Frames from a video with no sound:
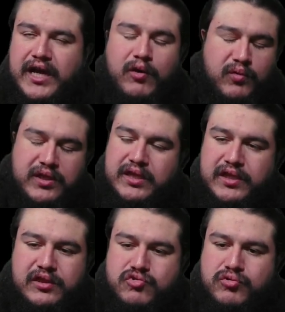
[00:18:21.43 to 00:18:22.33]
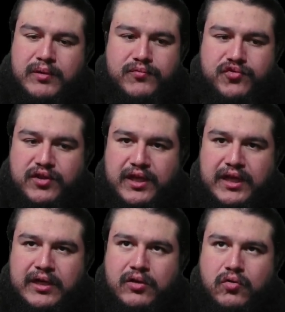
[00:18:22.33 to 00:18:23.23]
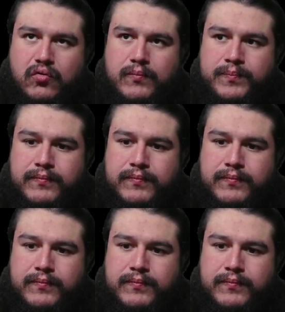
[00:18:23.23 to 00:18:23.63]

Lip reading: I really like the drums, how...